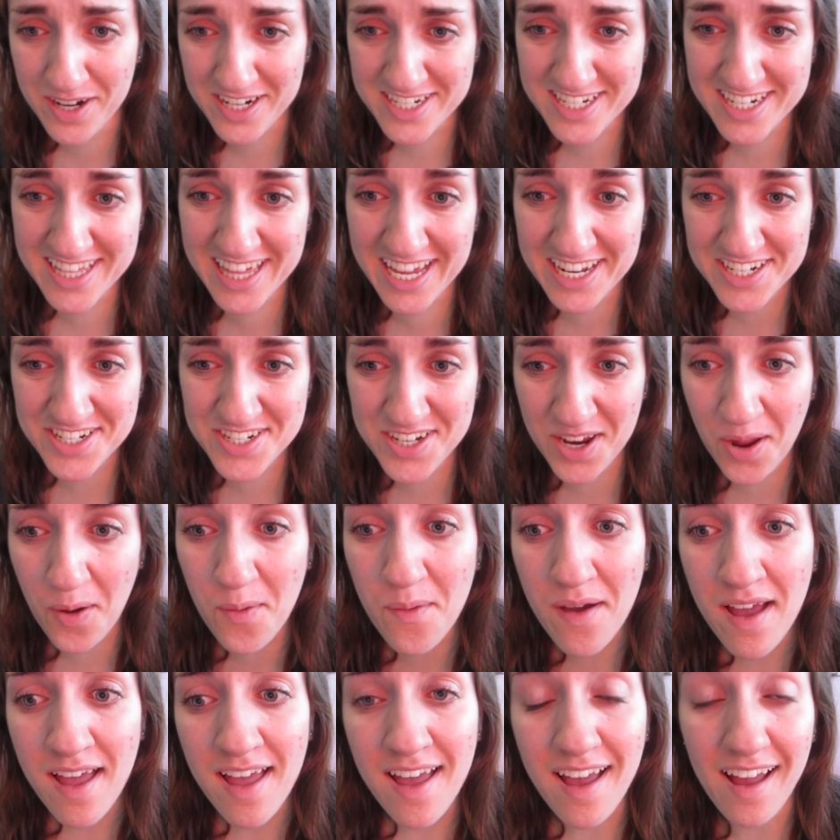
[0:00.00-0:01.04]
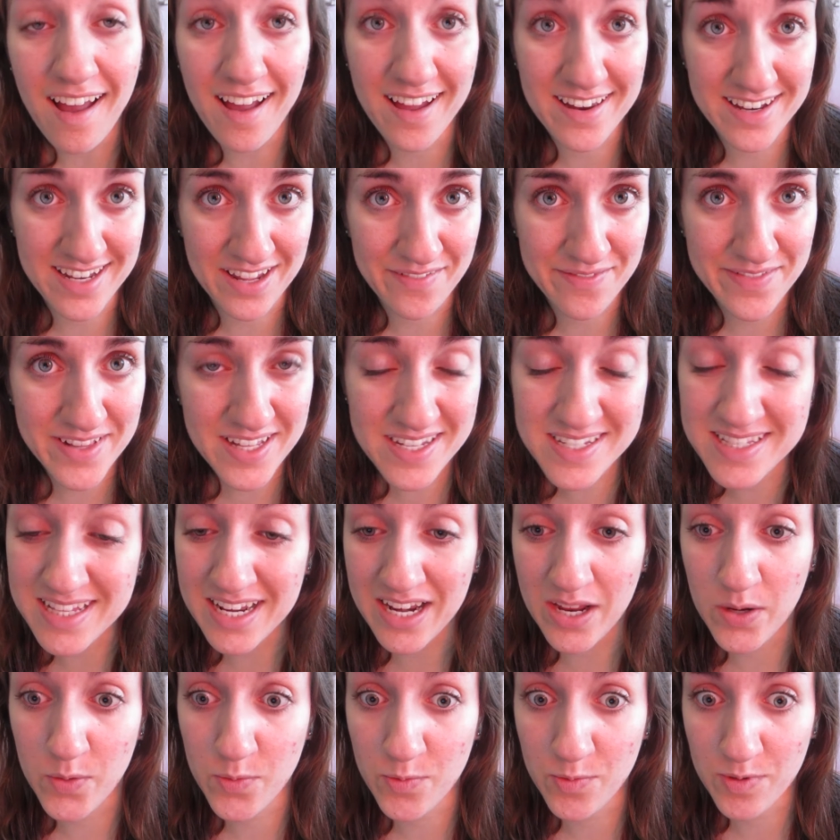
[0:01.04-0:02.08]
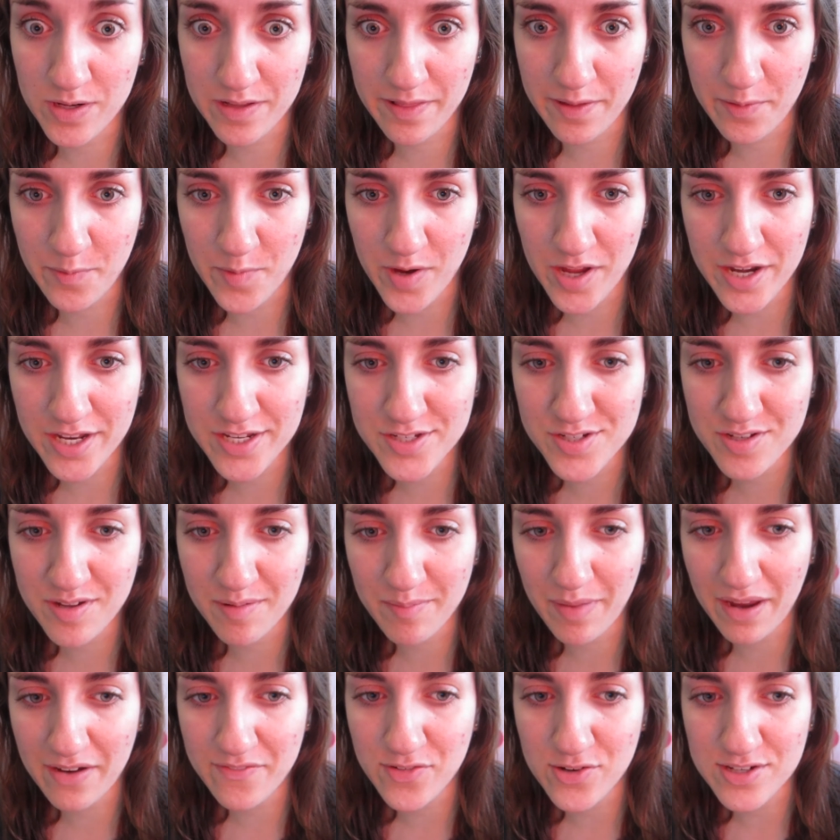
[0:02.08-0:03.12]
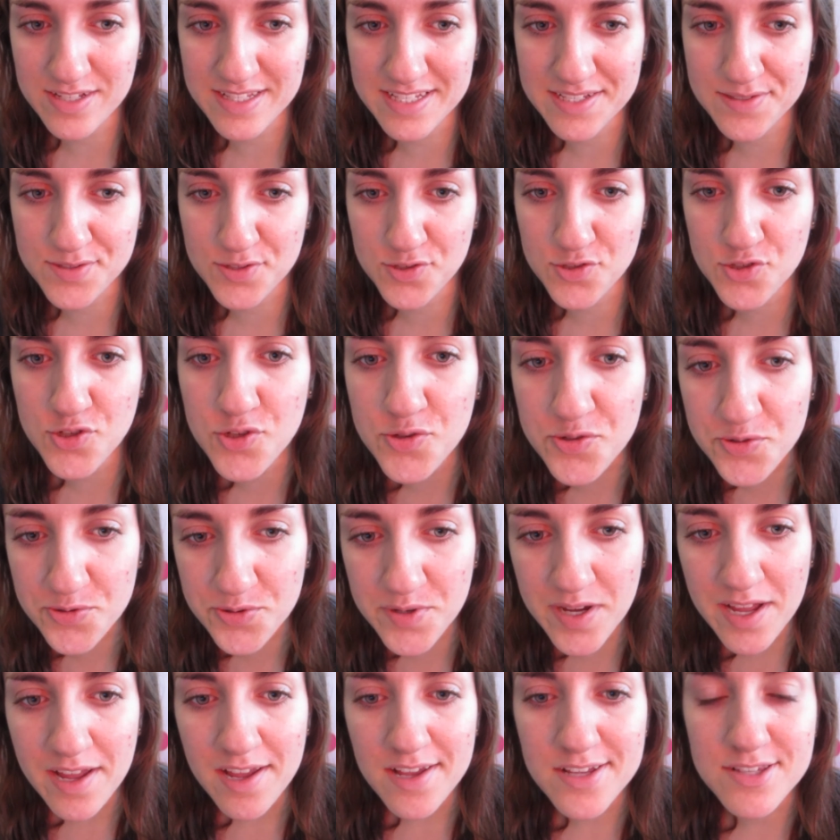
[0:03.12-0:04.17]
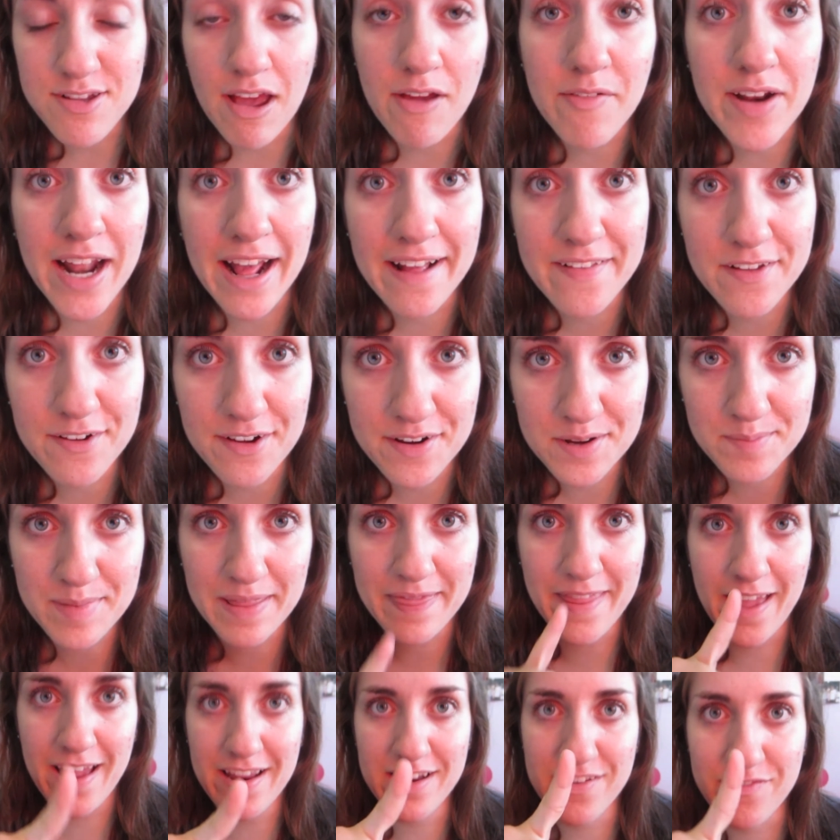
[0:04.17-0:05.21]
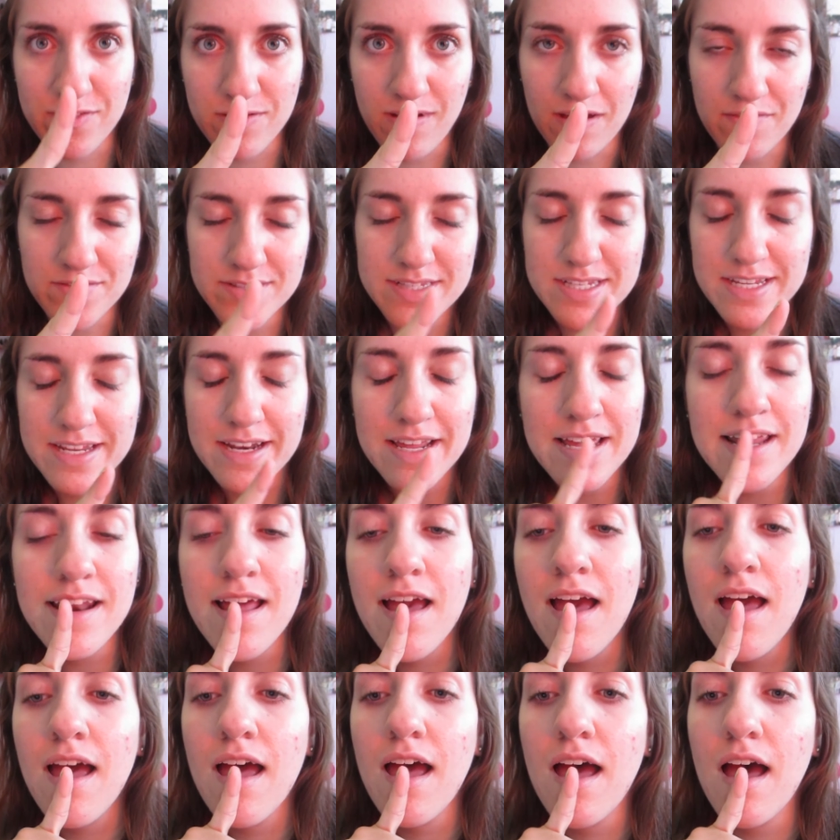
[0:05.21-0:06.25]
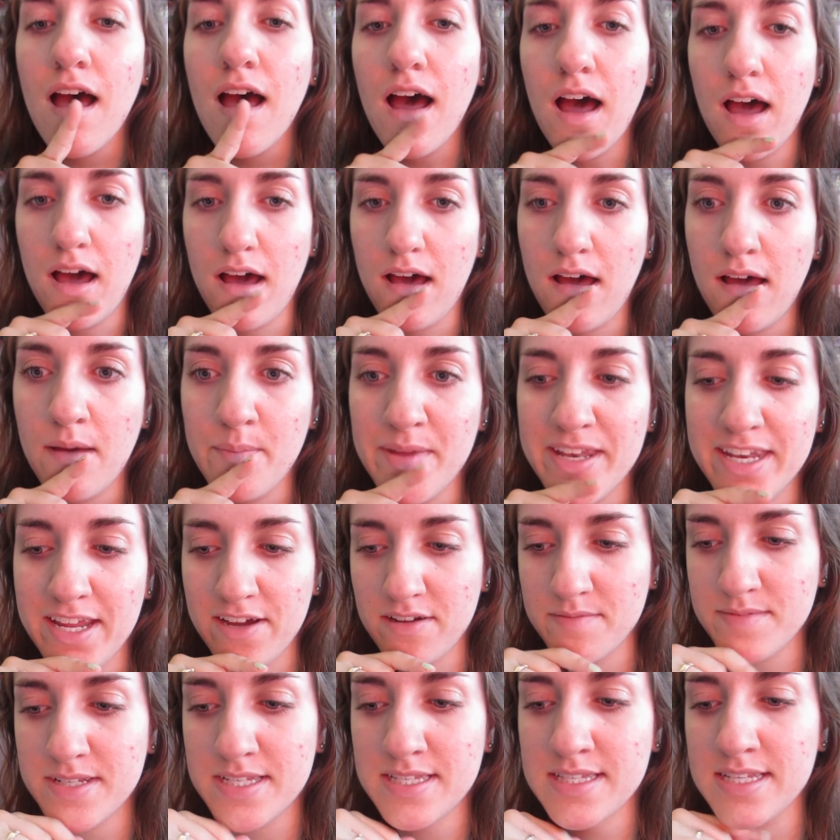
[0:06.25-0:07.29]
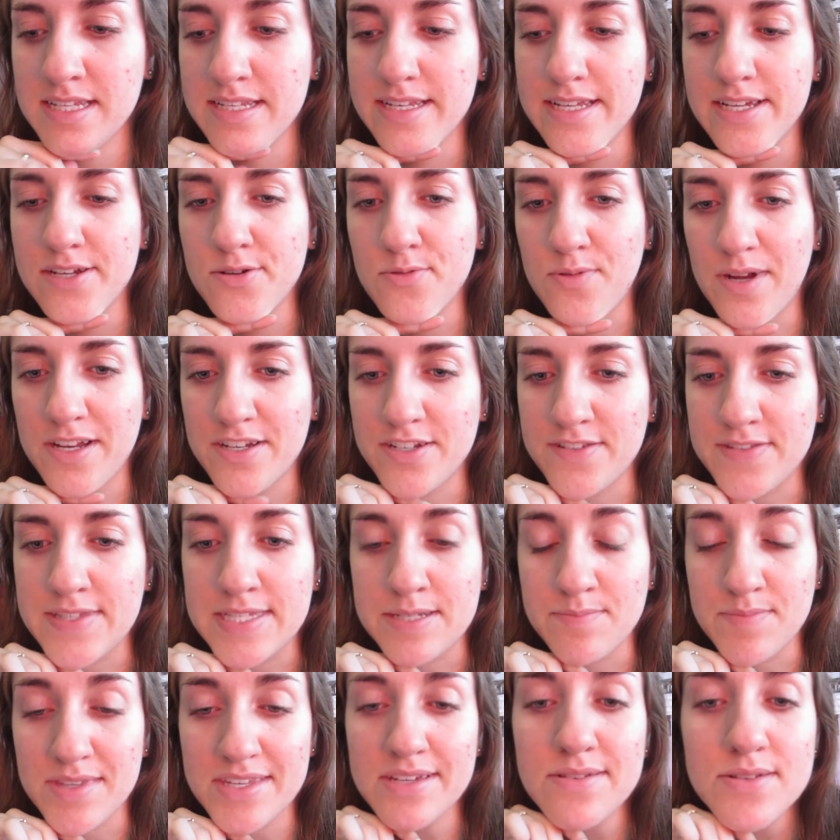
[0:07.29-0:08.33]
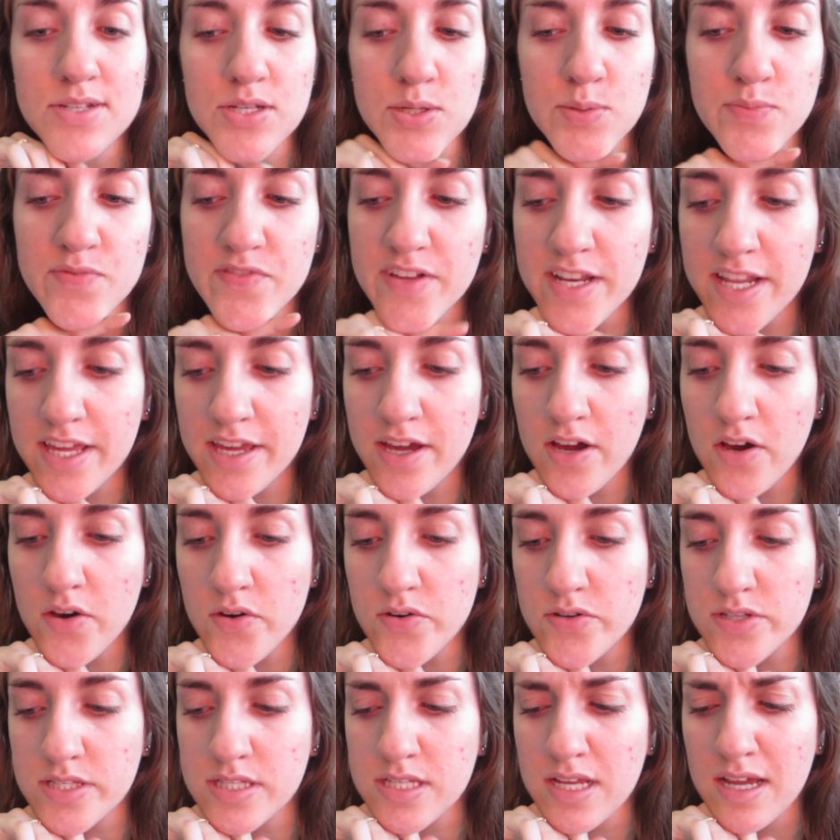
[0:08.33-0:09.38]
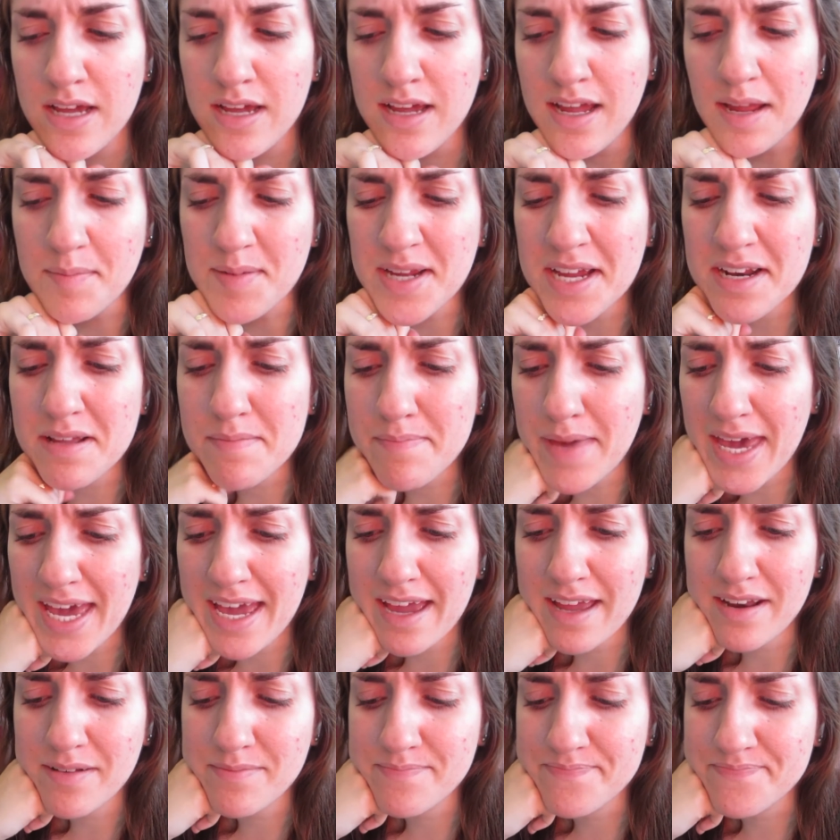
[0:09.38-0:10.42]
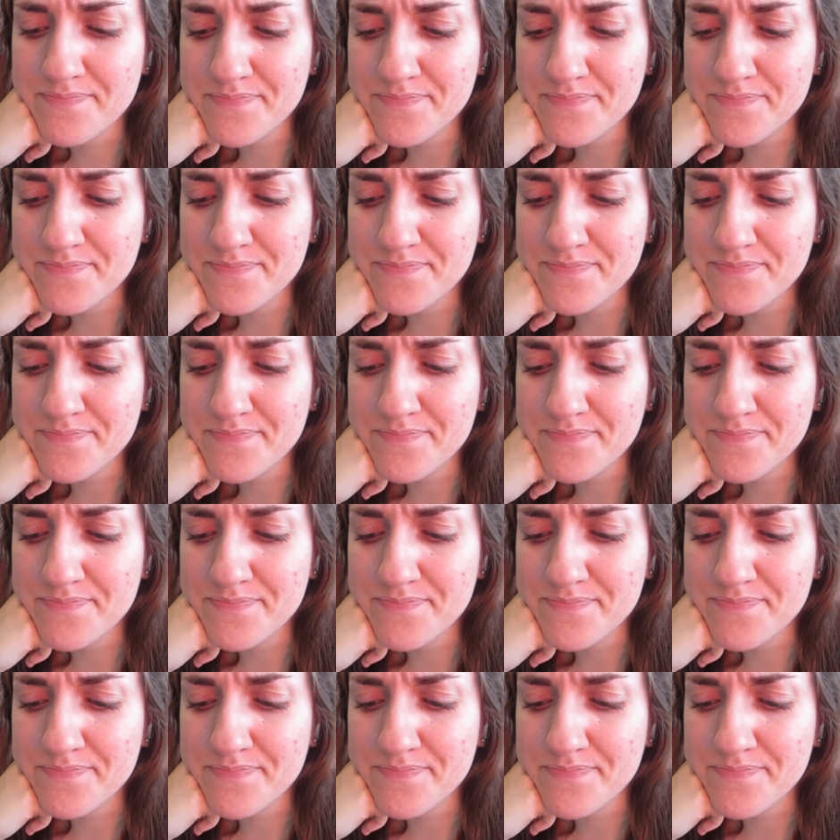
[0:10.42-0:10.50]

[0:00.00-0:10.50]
watched that show on Netflix and I really want it to come back for a season two. So I would highly recommend that if you haven't seen it. Um, and now I'm just sitting here watching some YouTube videos. I'm kind of mad